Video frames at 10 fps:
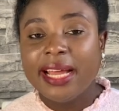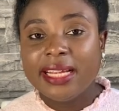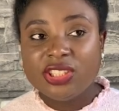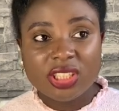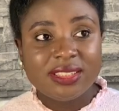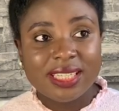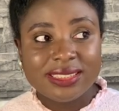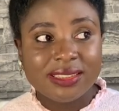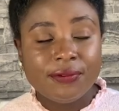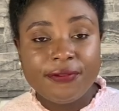it just
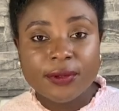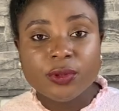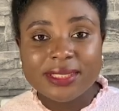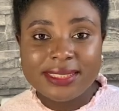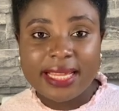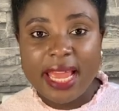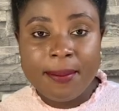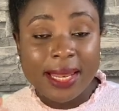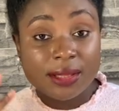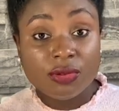doesn't feel the same
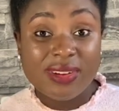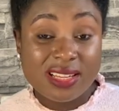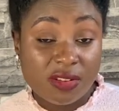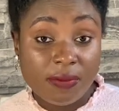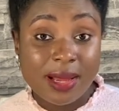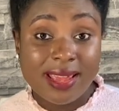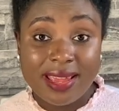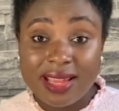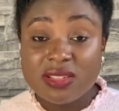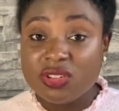like the rest of my
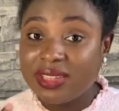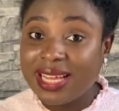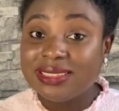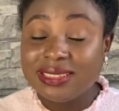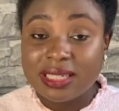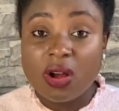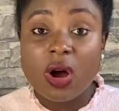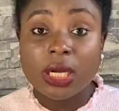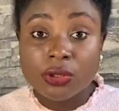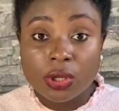hair so that's how
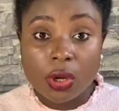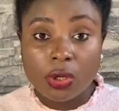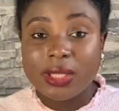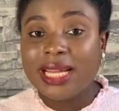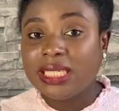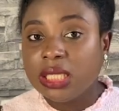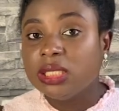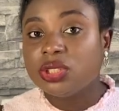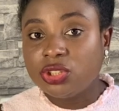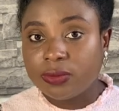i know that it
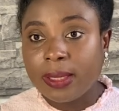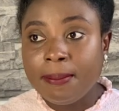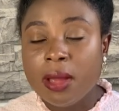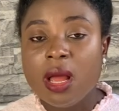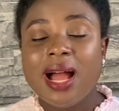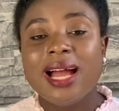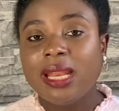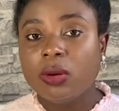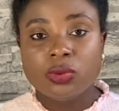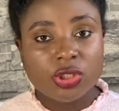needs a trim and
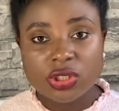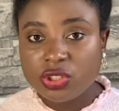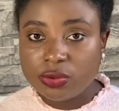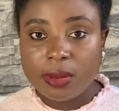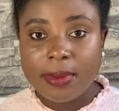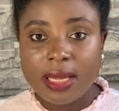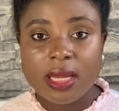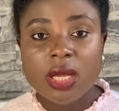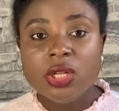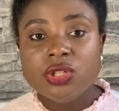i will just trim it
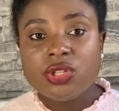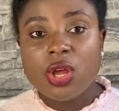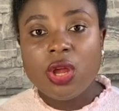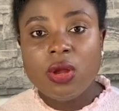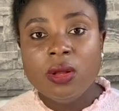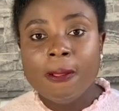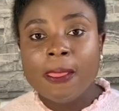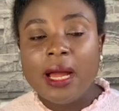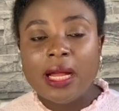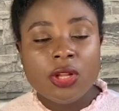so
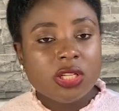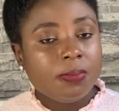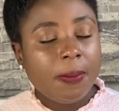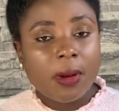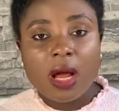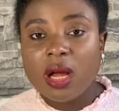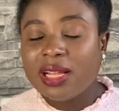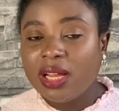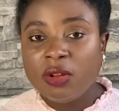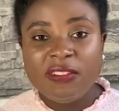I know some people are
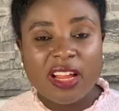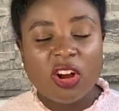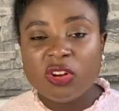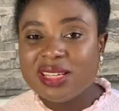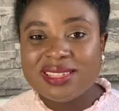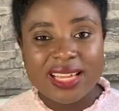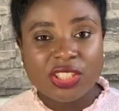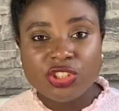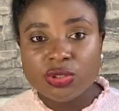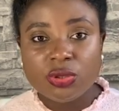kind of like on a
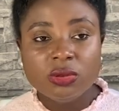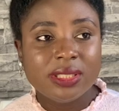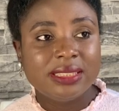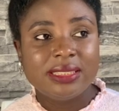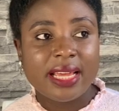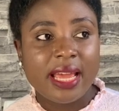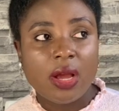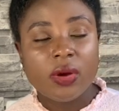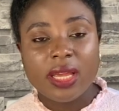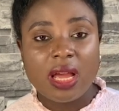schedule. They say,
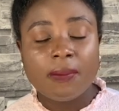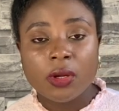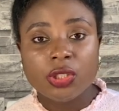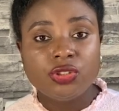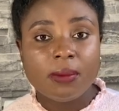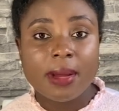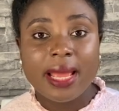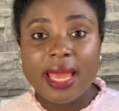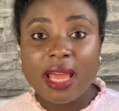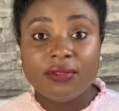okay, I'm going to trim my
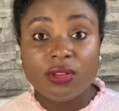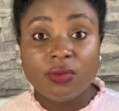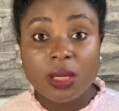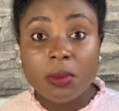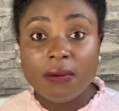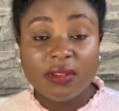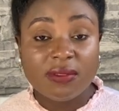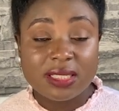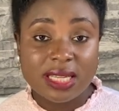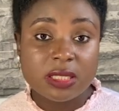hair every three months,
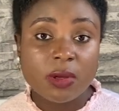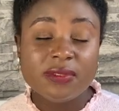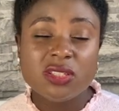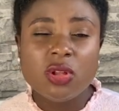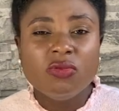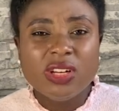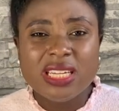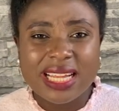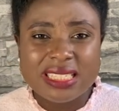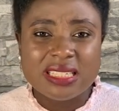every six months. It's not really
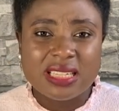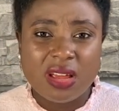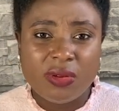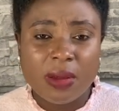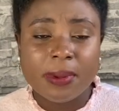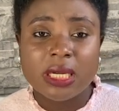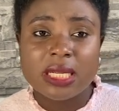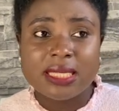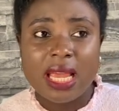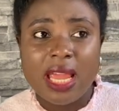necessary
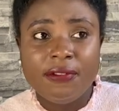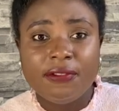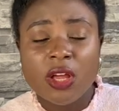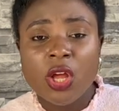because if